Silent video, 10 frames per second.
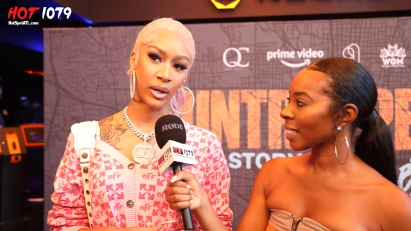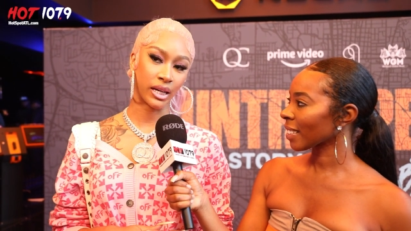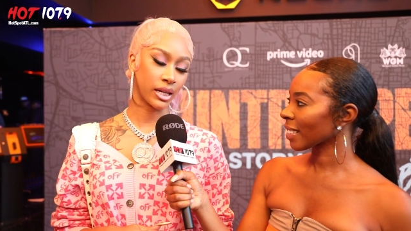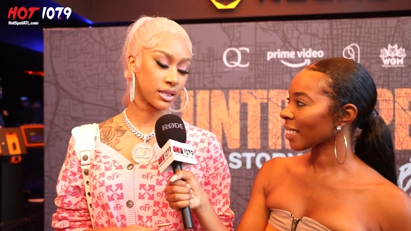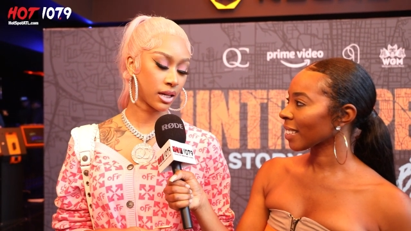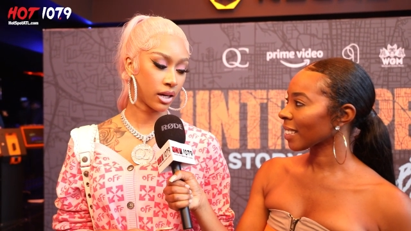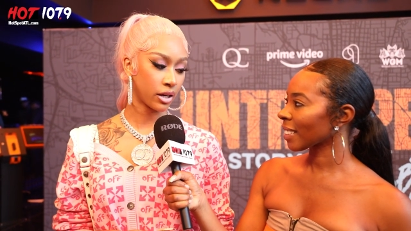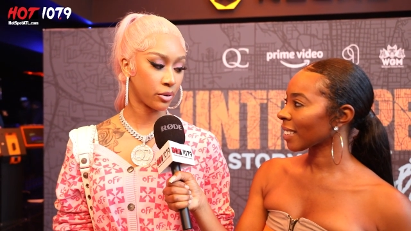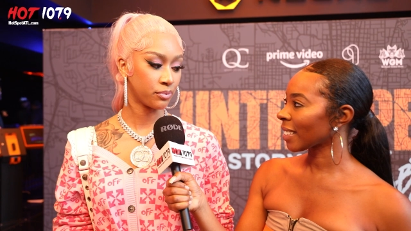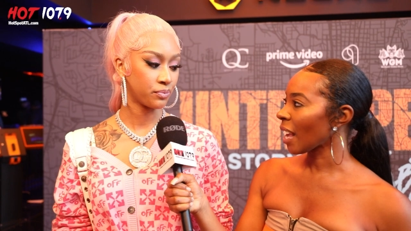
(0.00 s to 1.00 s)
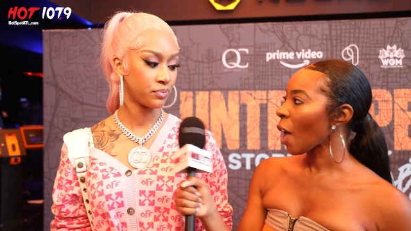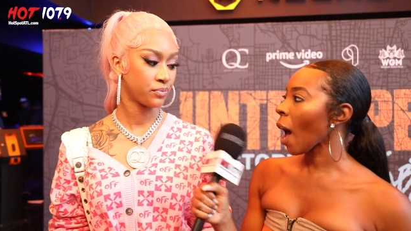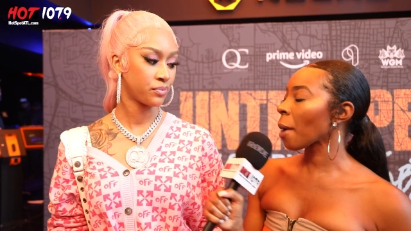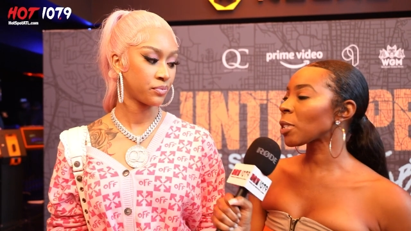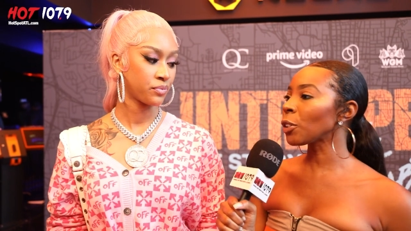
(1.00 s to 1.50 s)
Speaker 1: what he did to get here.
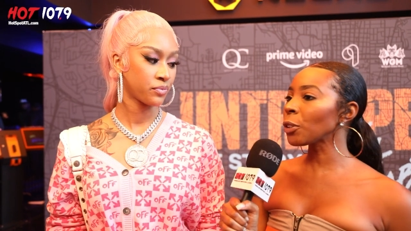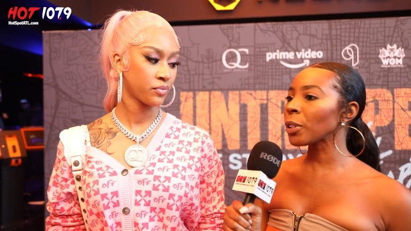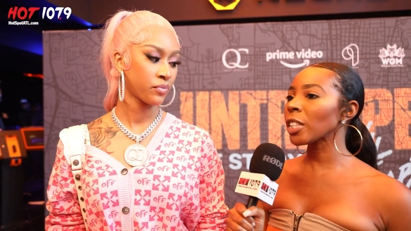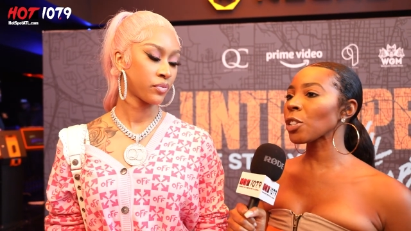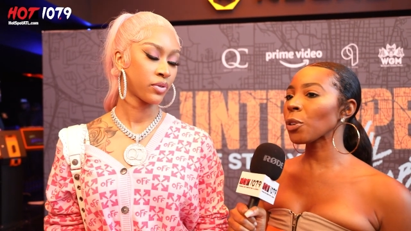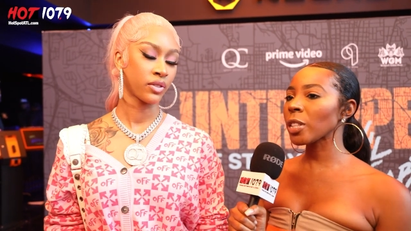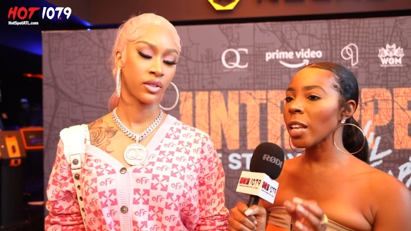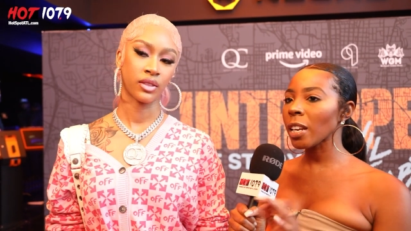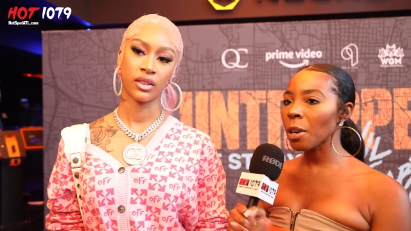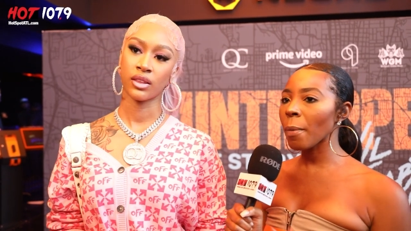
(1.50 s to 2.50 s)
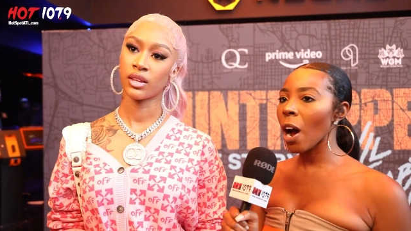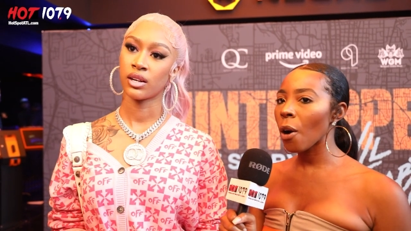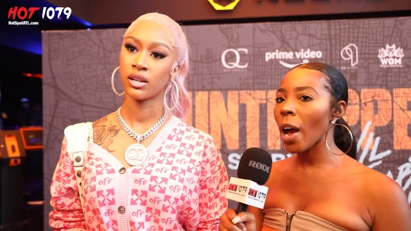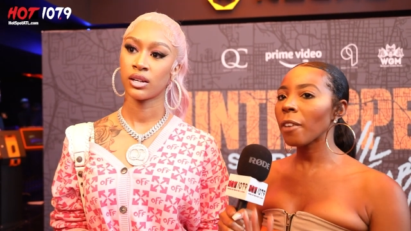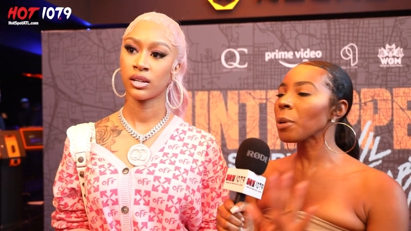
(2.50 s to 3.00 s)
Speaker 2: Absolutely. So thinking about
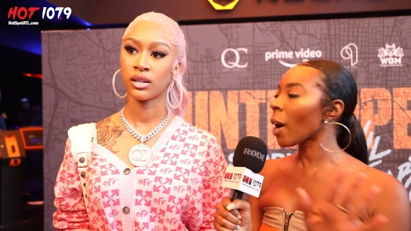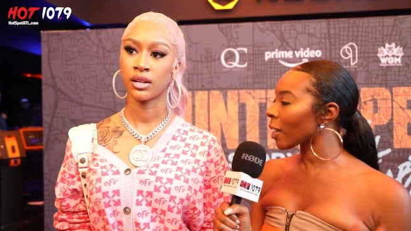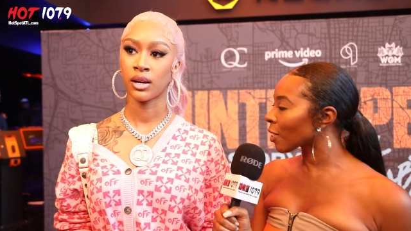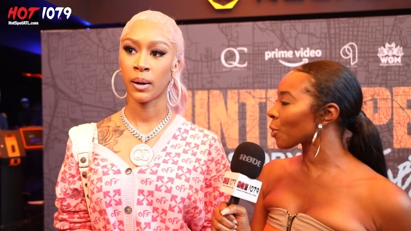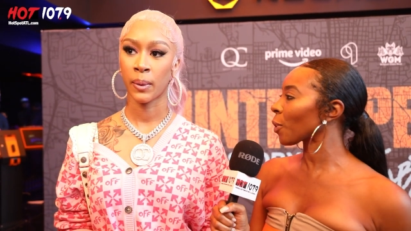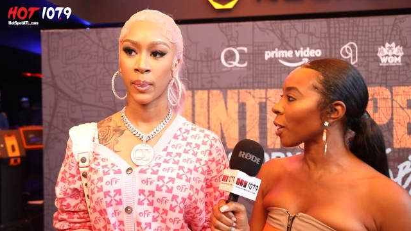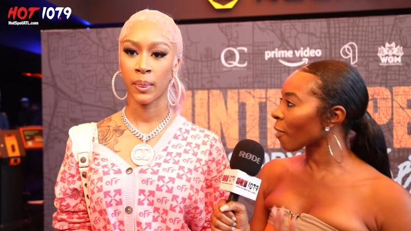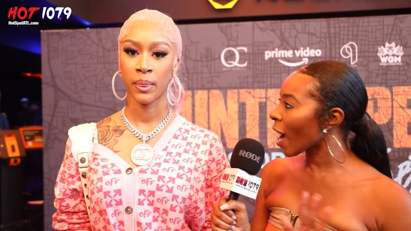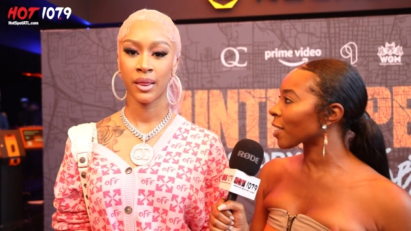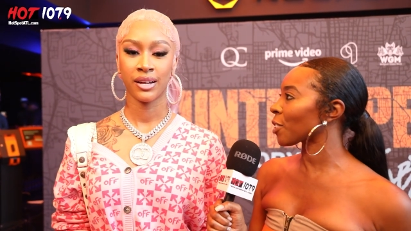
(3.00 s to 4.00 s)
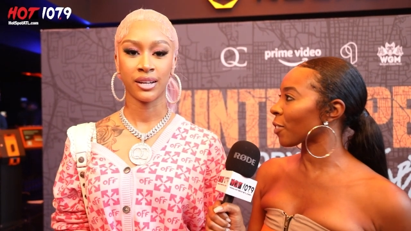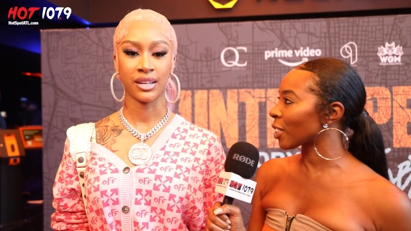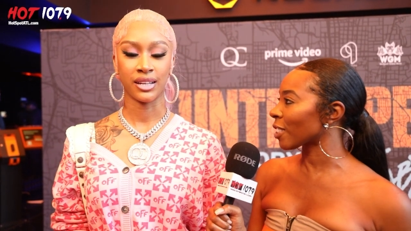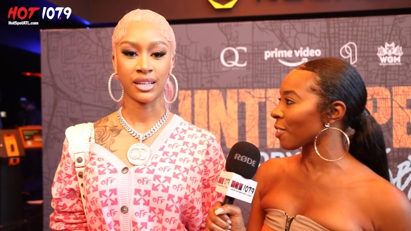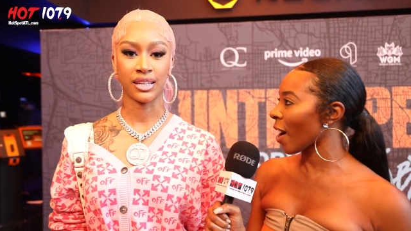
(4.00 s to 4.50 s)
everybody's story, rags to
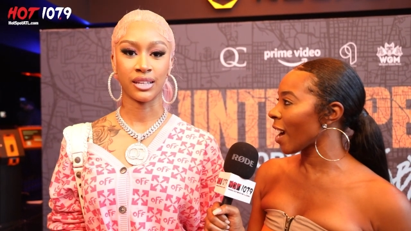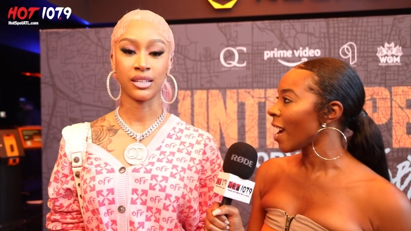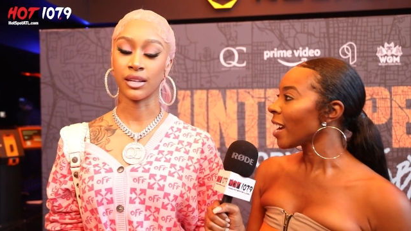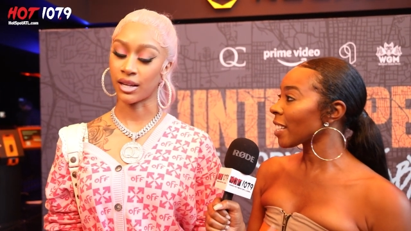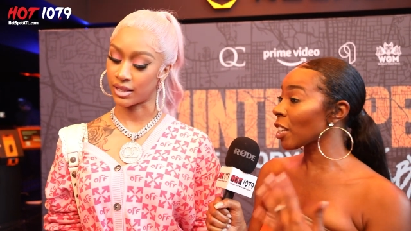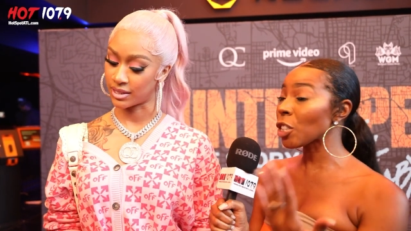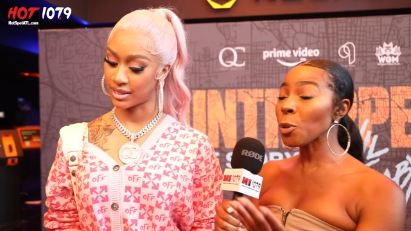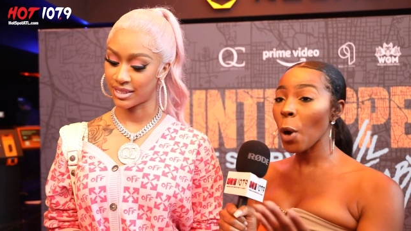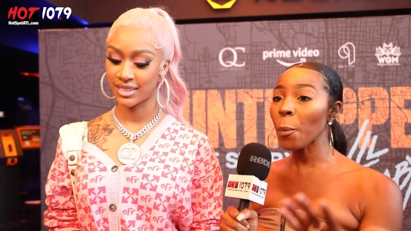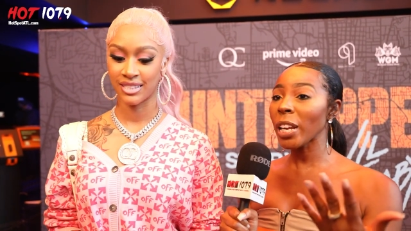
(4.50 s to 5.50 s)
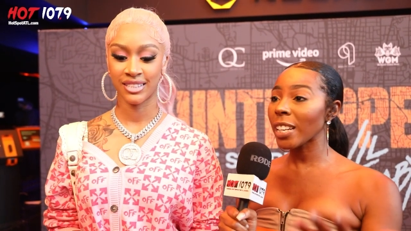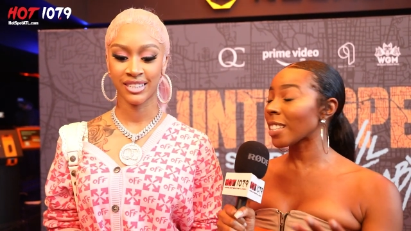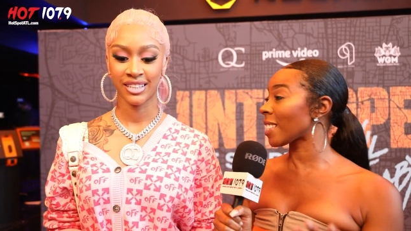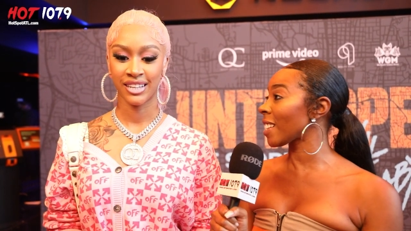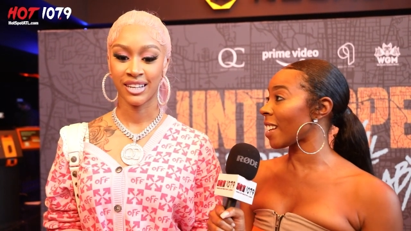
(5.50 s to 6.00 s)
riches, right? Because this is what we get to
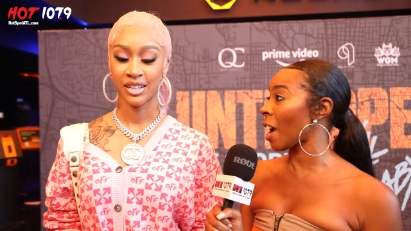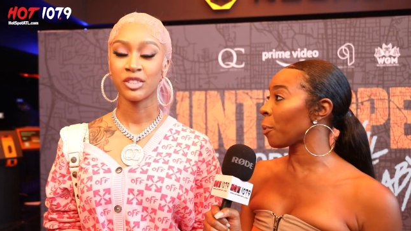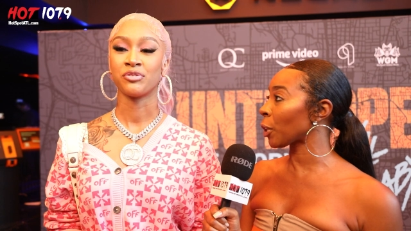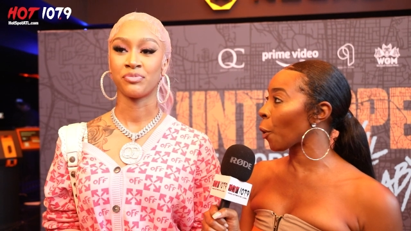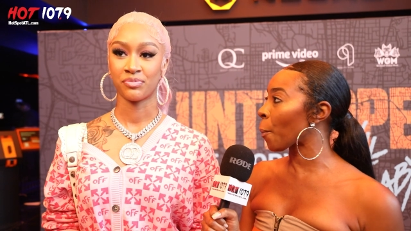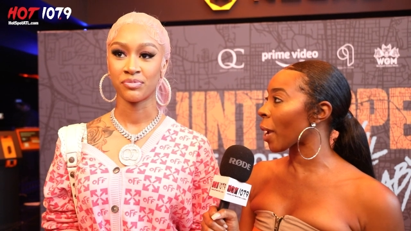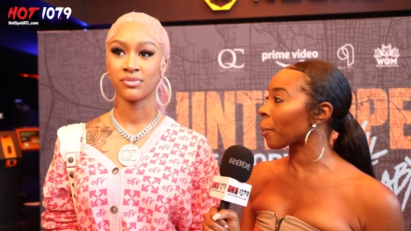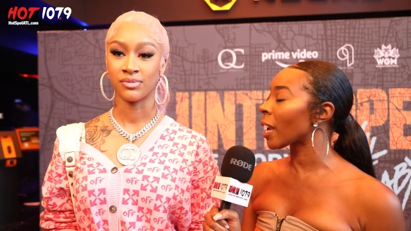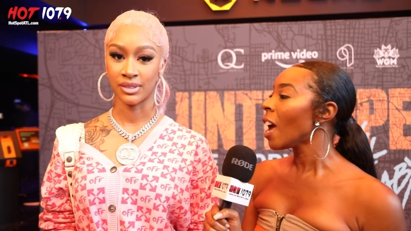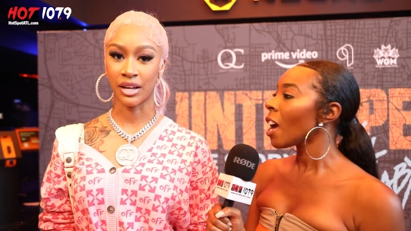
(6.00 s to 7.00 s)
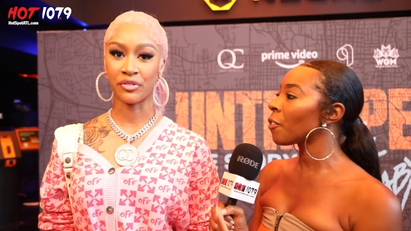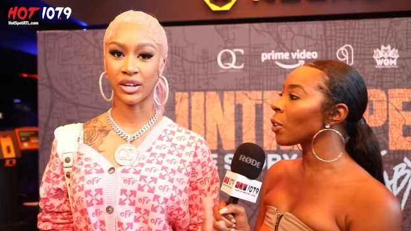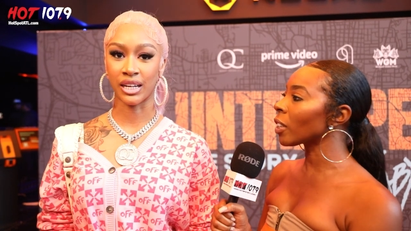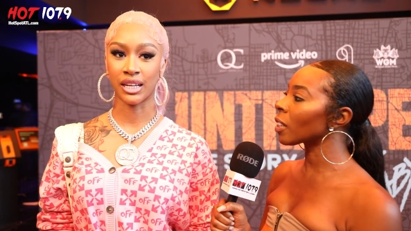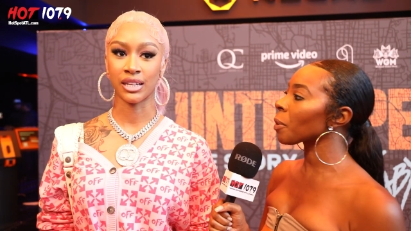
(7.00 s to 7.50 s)
see today with Lil Baby. If you
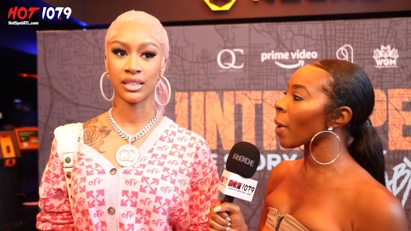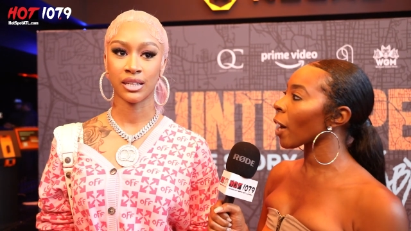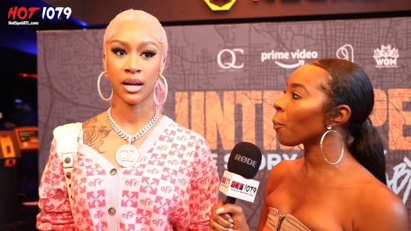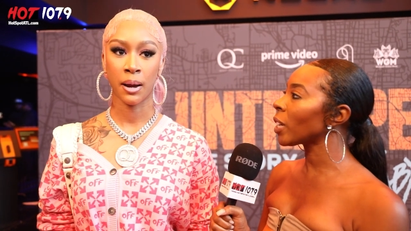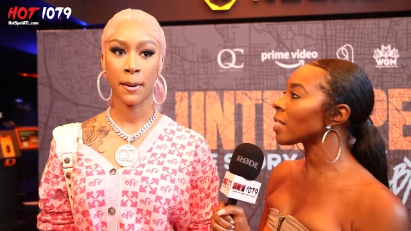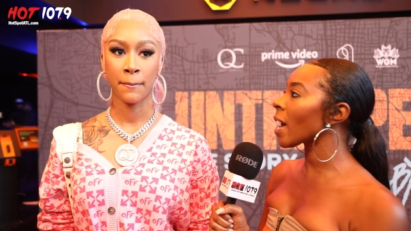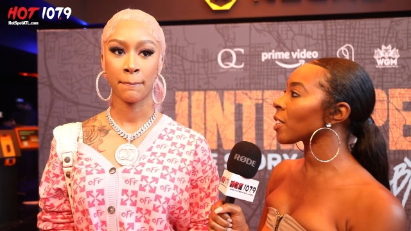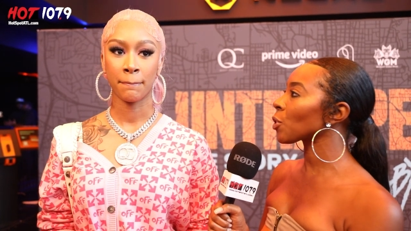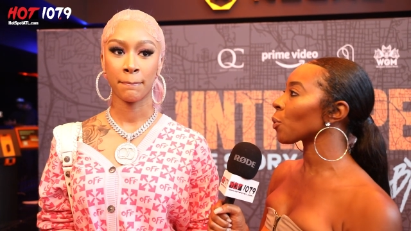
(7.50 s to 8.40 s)
can look back, what is that